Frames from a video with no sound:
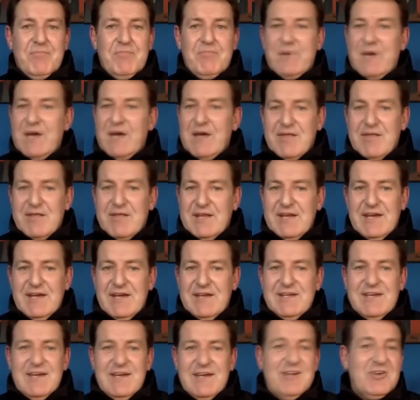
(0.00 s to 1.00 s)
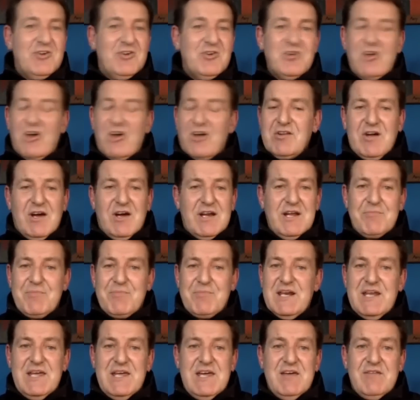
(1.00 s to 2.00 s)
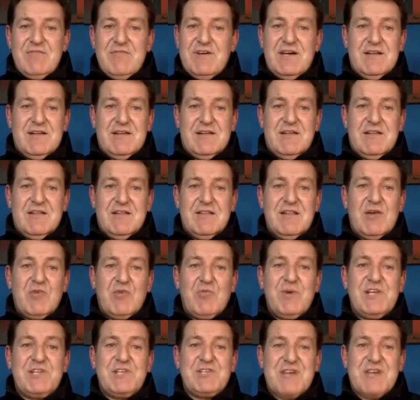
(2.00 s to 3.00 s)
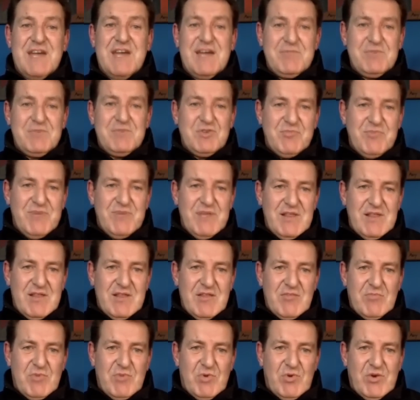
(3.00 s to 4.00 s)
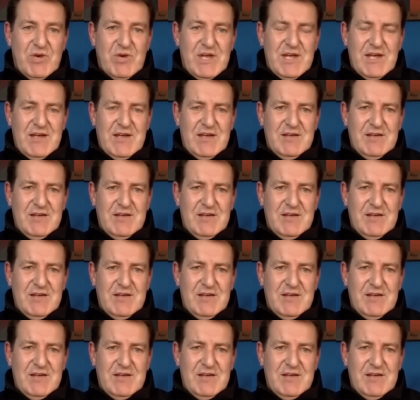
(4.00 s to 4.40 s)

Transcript: Pastor Etienne, you're not going to believe it. The witch came to me this morning.